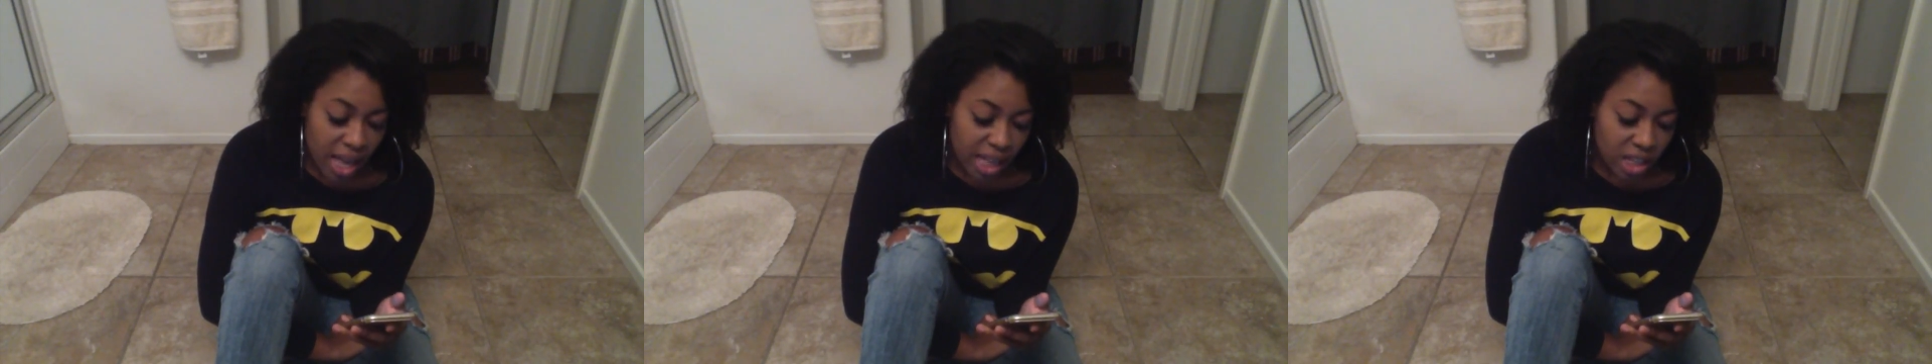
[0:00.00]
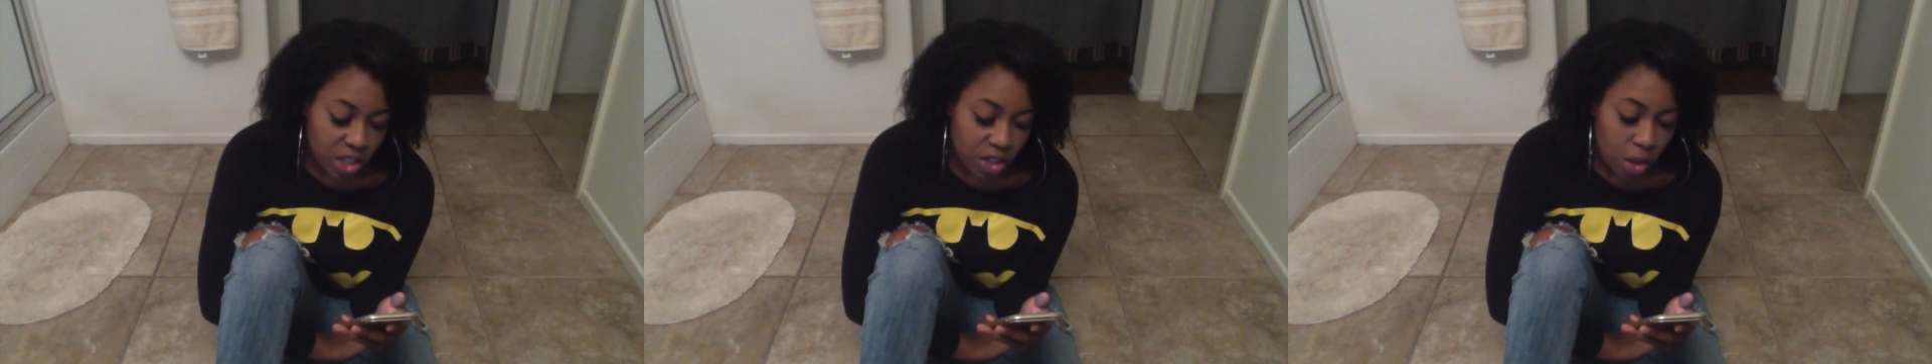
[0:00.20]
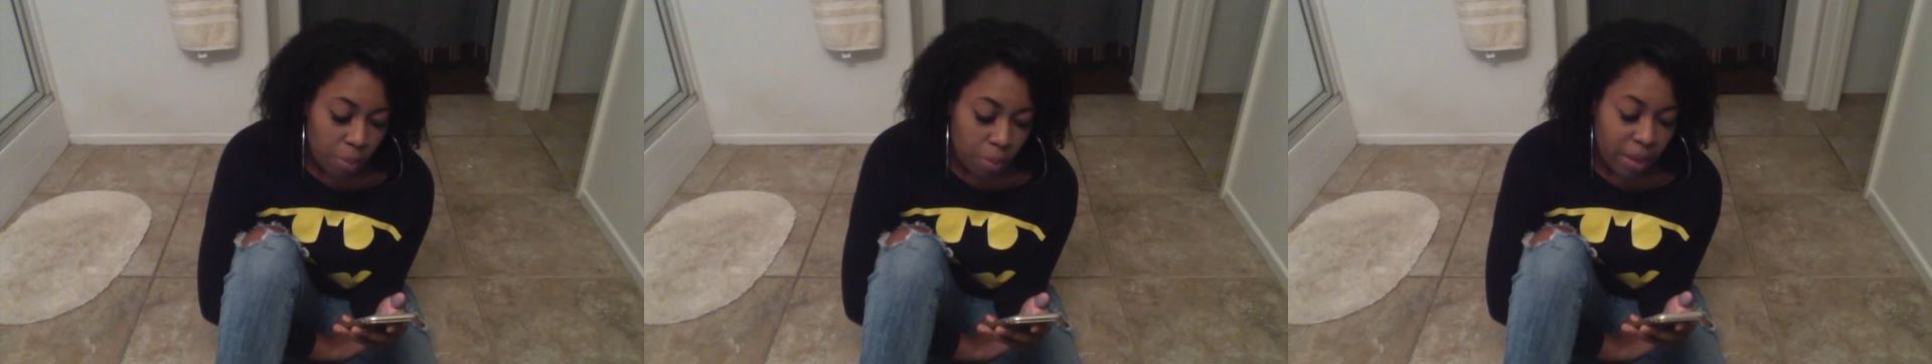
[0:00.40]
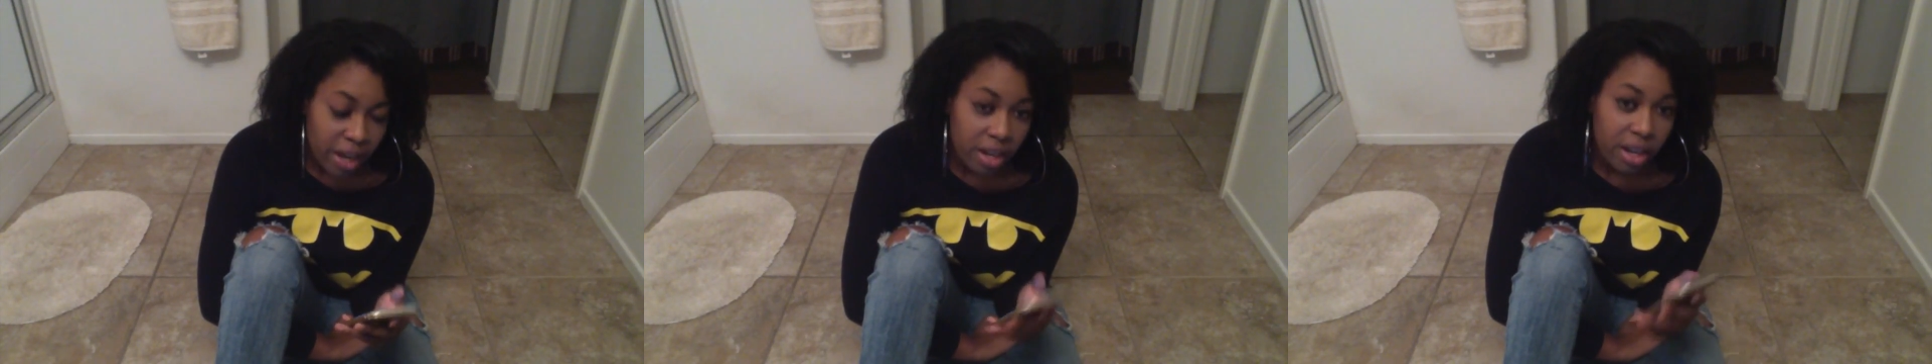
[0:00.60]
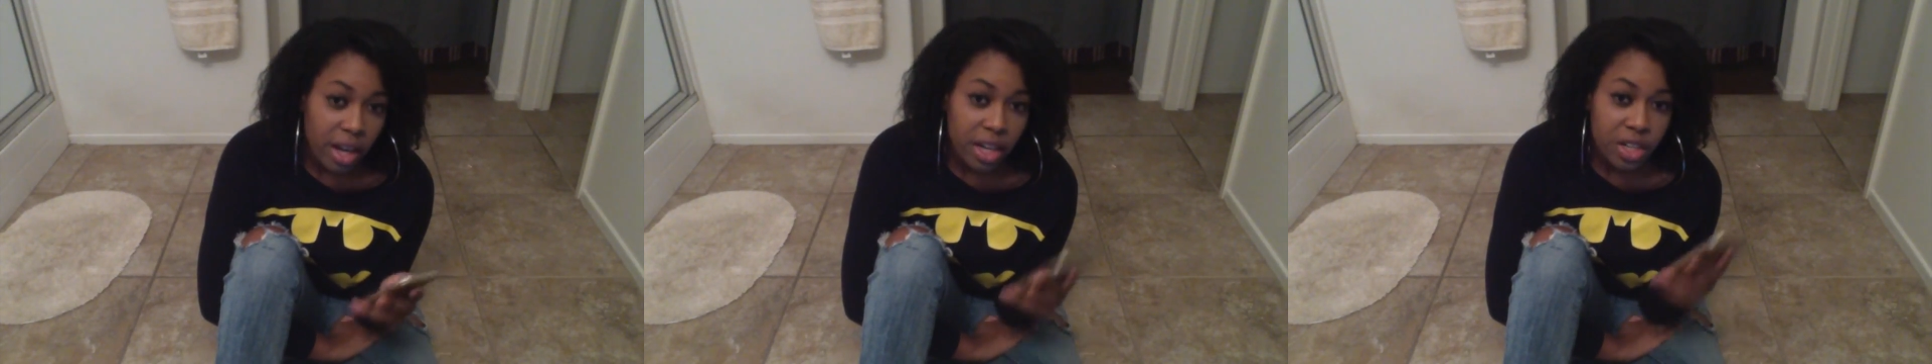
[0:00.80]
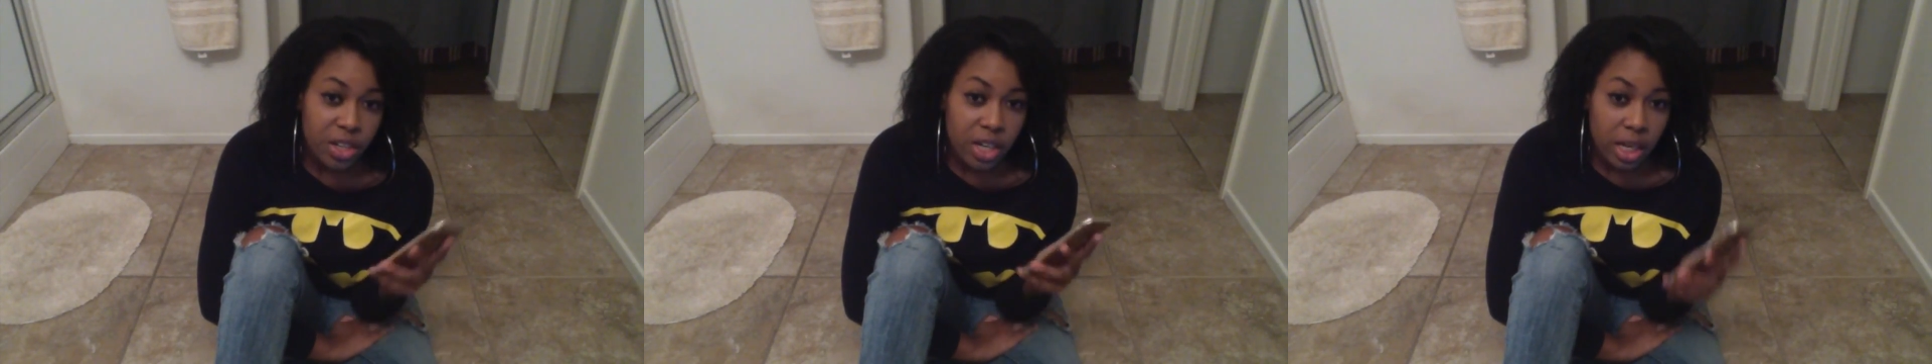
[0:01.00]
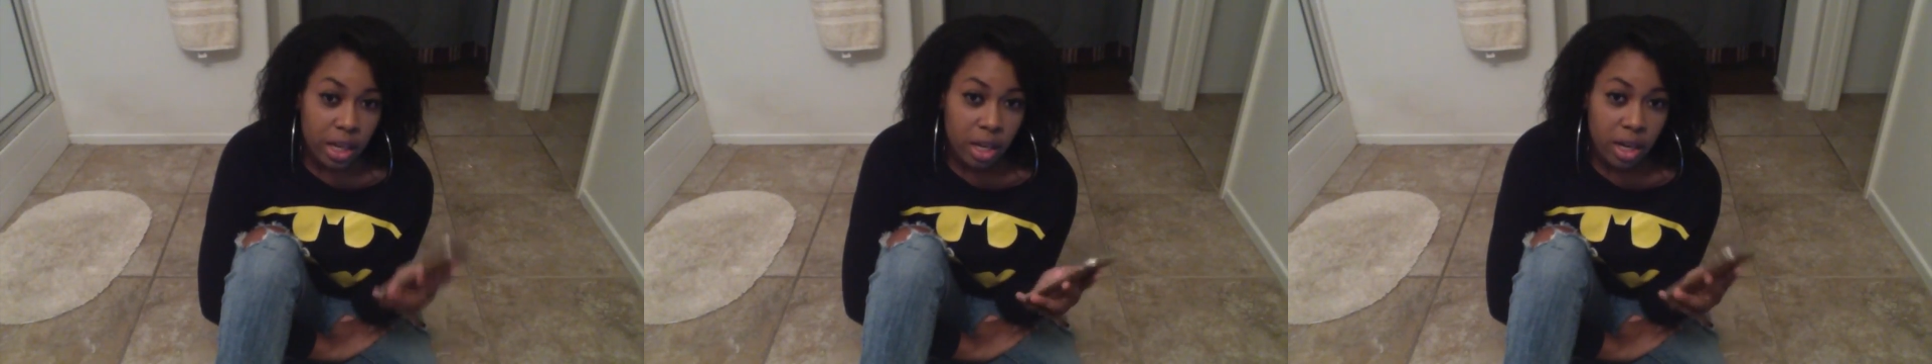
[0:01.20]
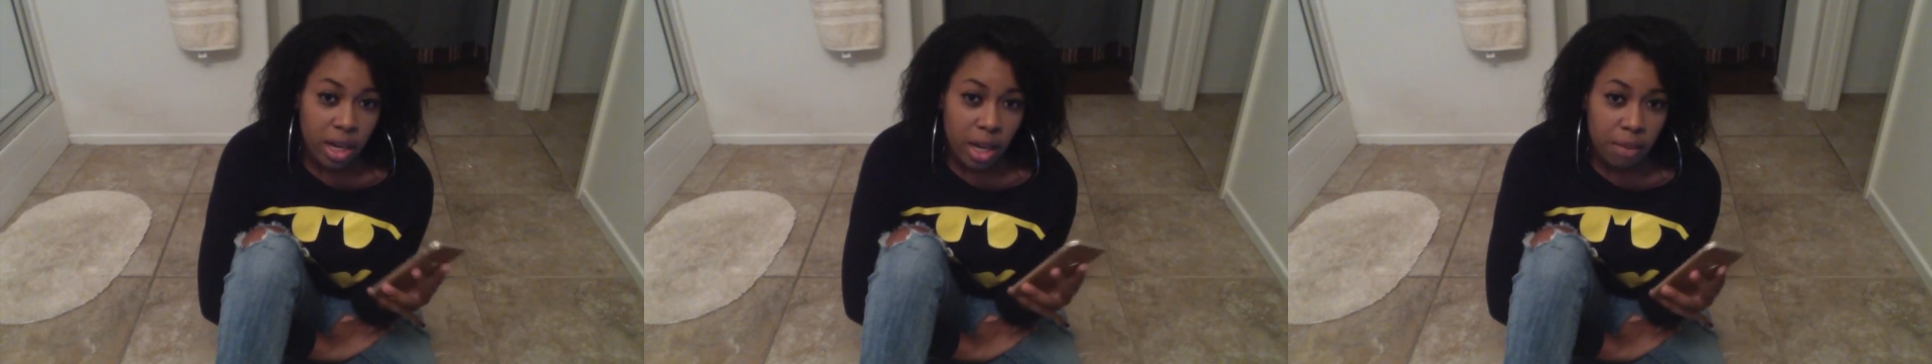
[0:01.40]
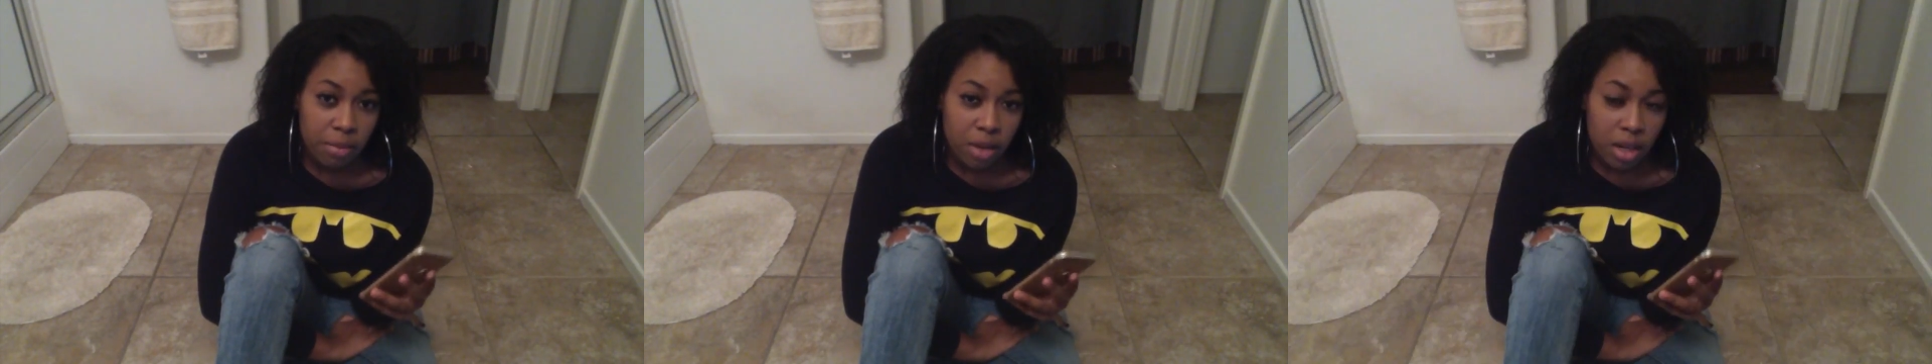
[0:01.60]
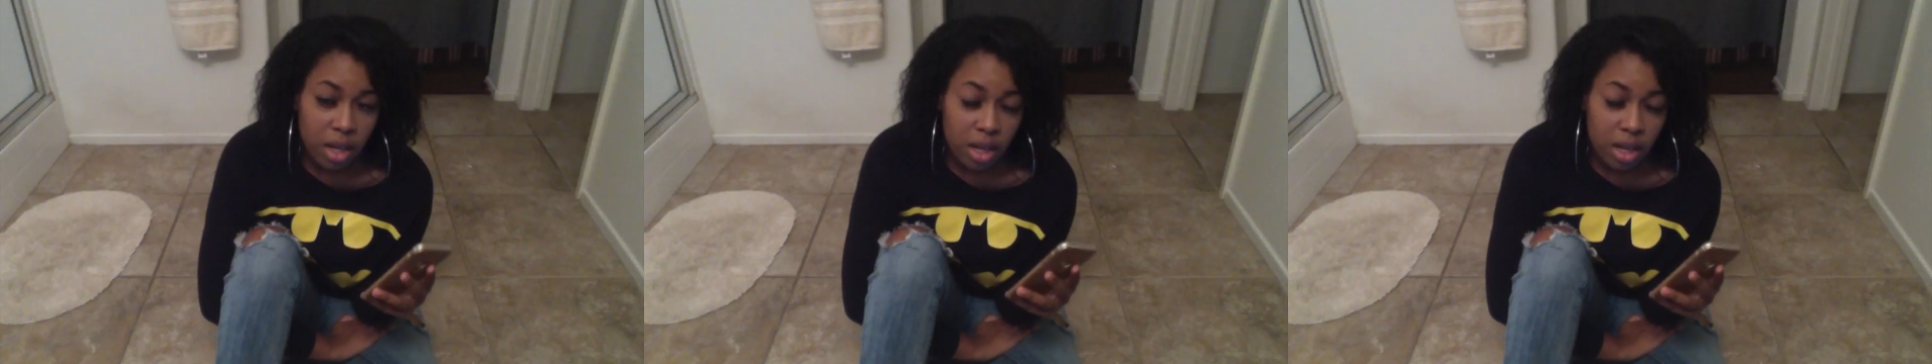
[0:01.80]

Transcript: And so my doctor ended up